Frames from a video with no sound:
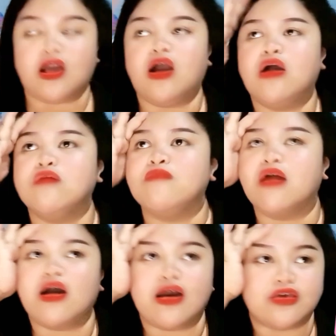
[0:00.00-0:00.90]
Oh
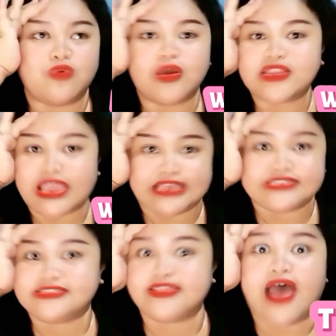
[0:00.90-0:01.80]
my, what
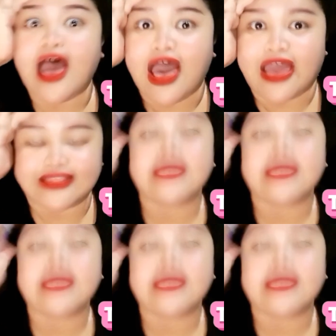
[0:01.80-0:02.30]
is that?